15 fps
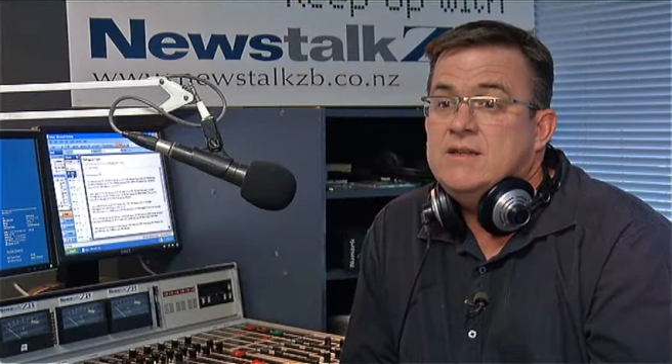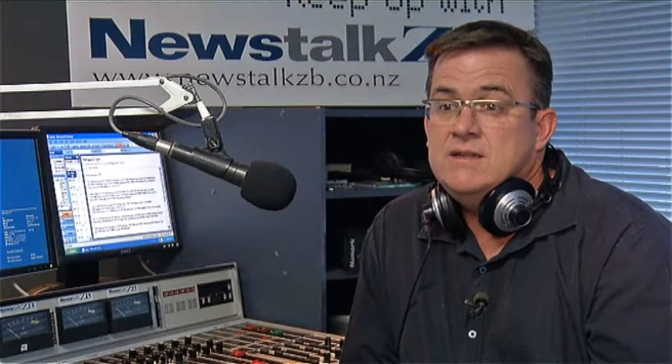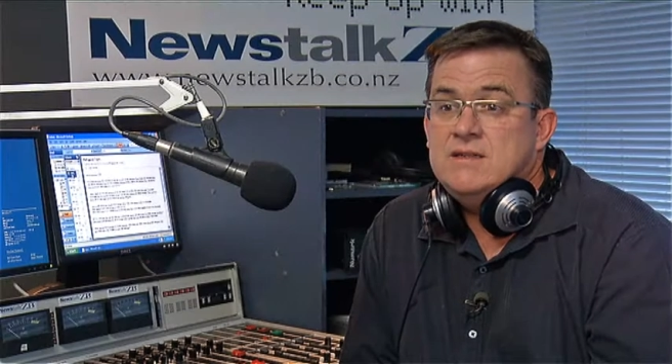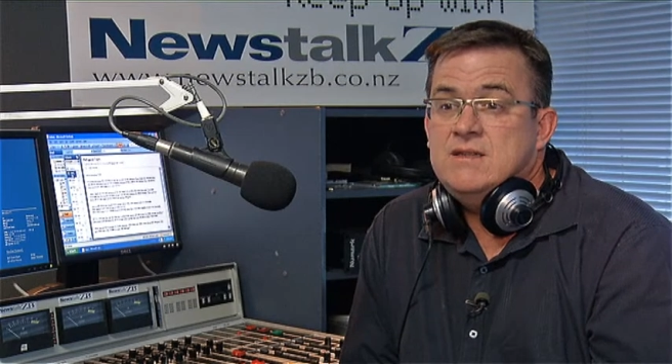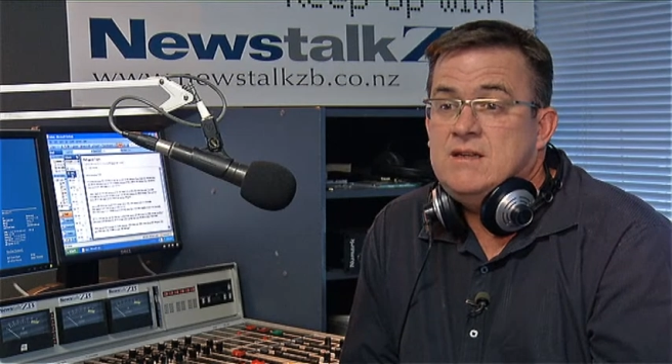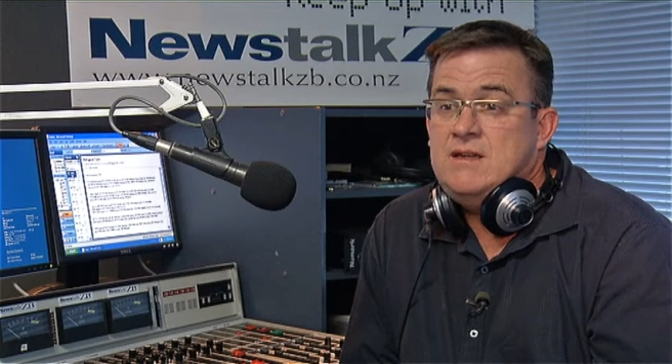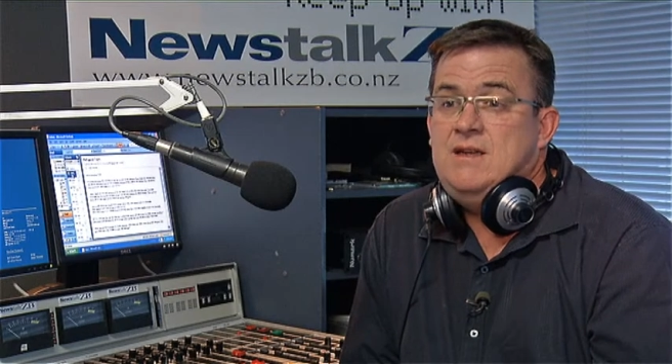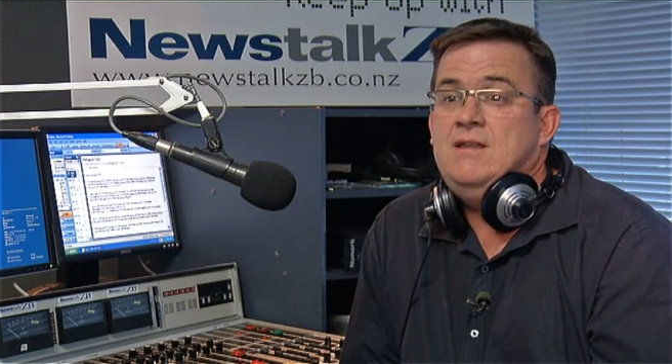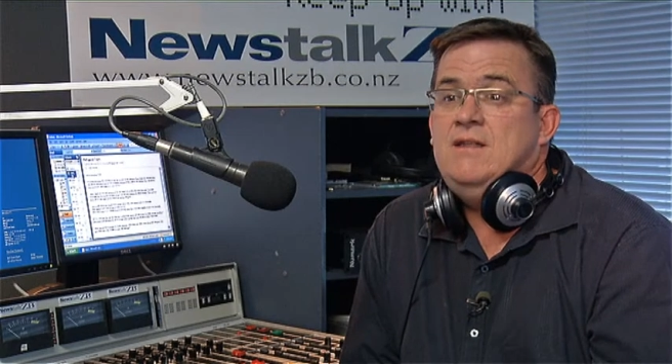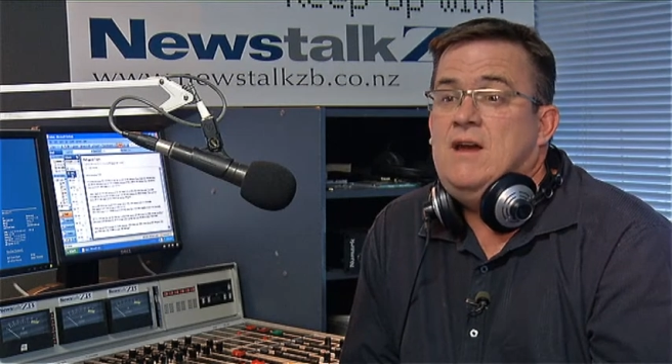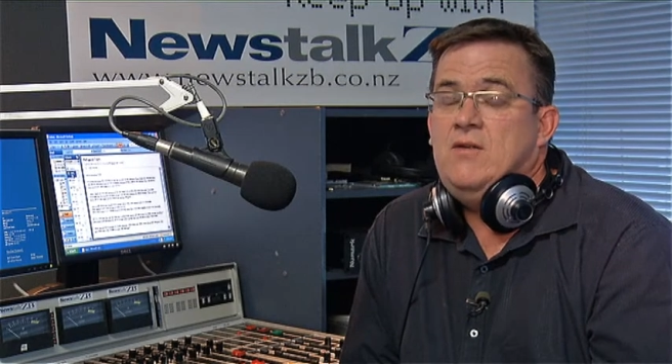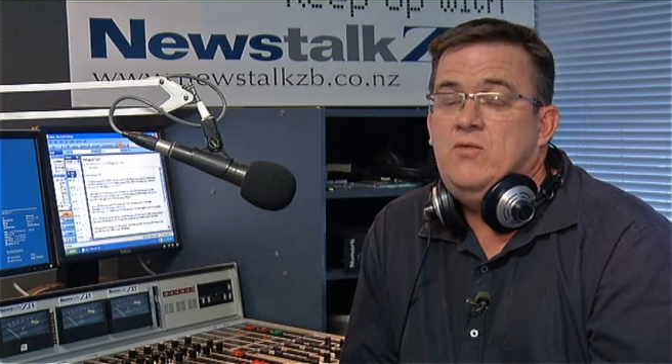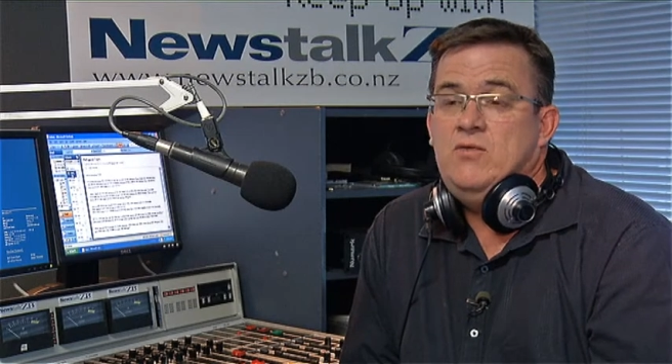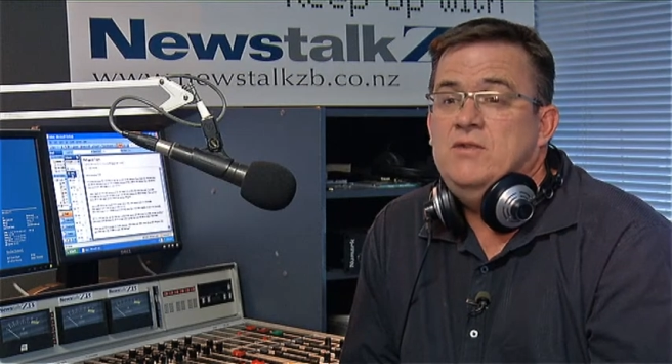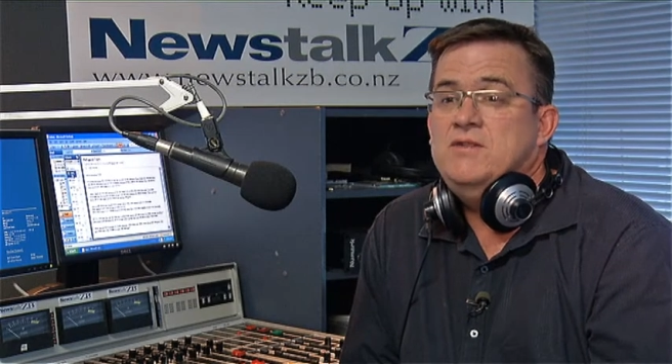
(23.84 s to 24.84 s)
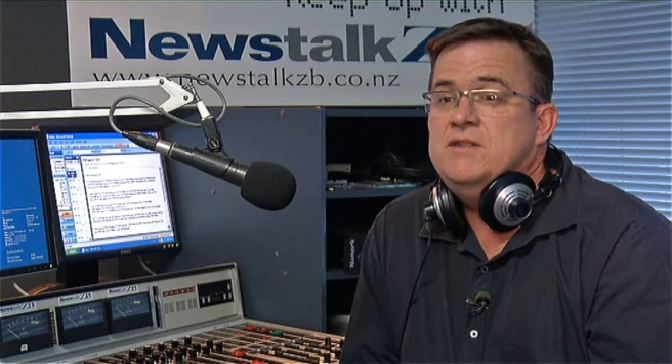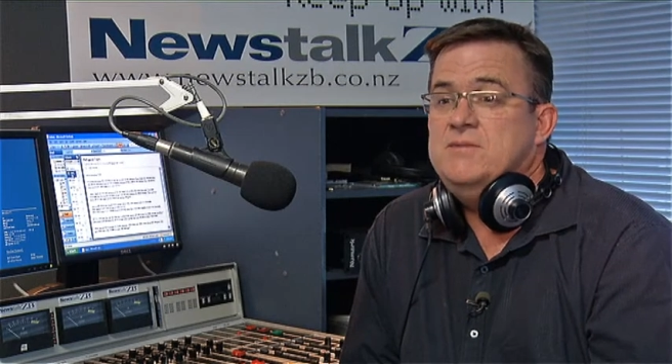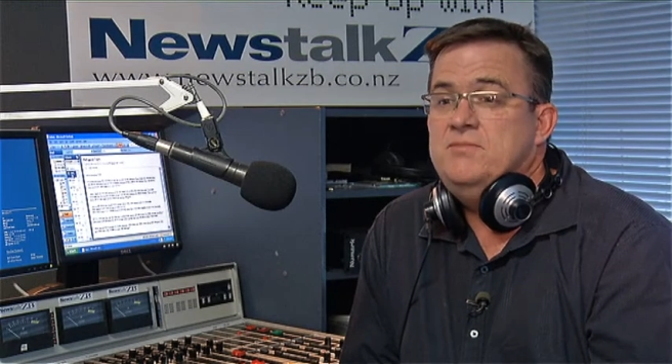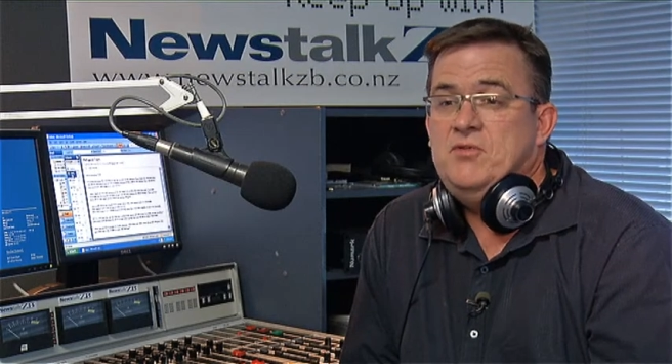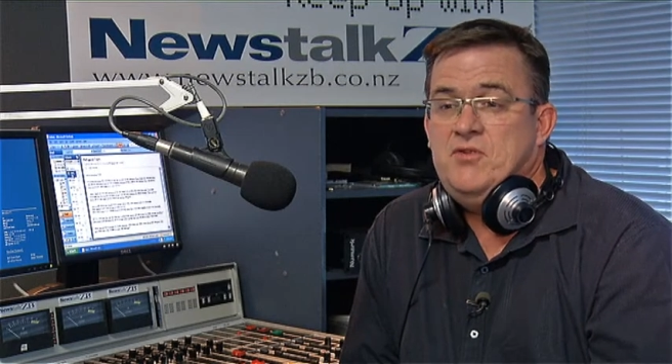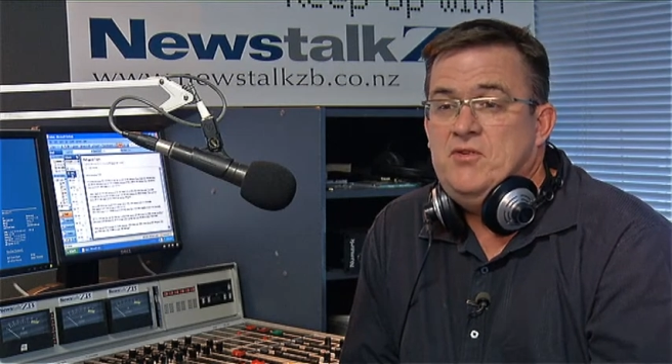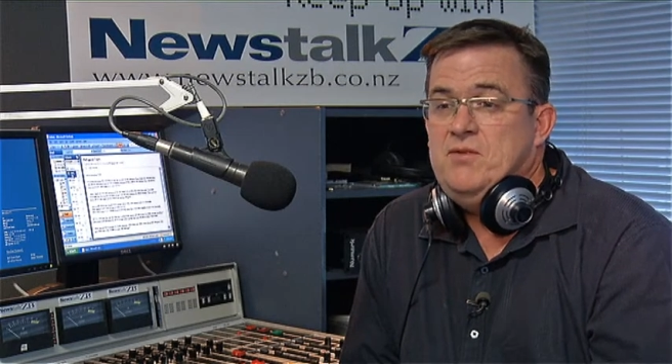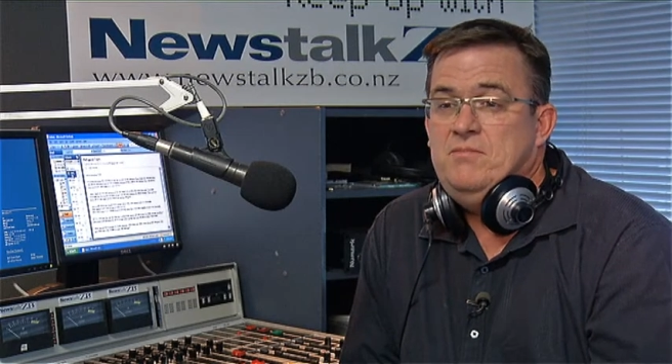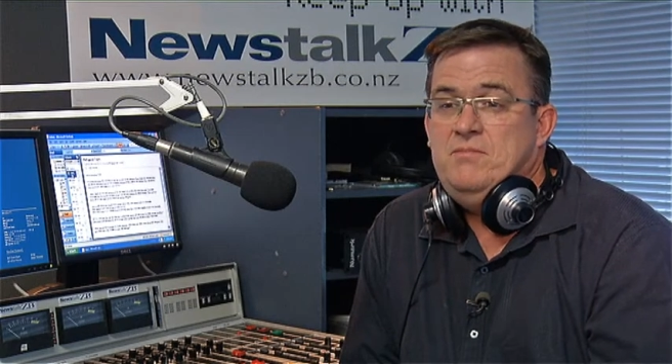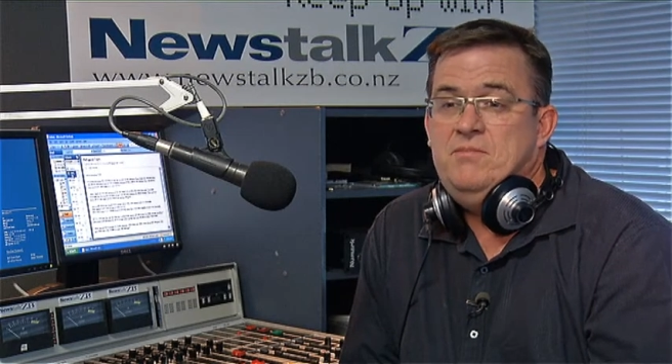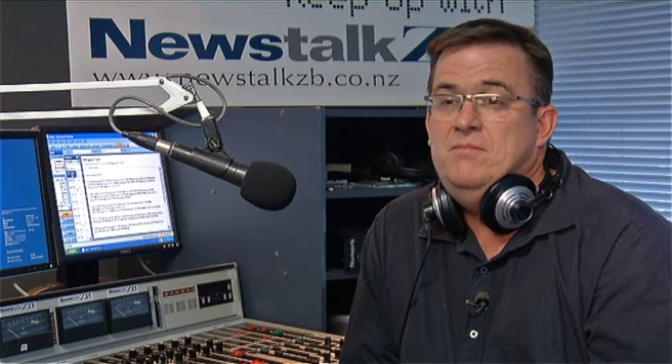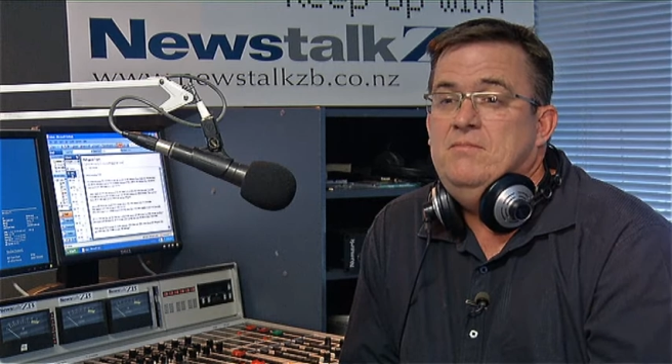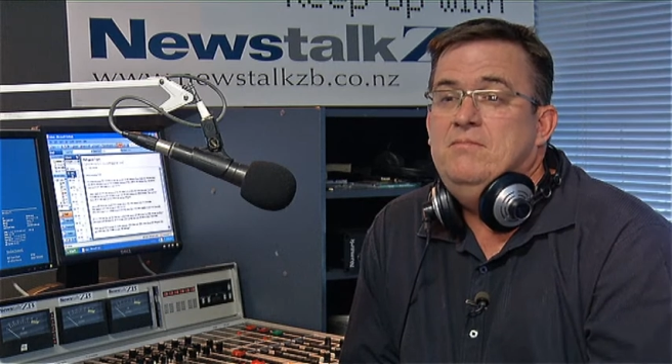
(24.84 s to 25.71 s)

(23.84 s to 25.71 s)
just thinking they were superb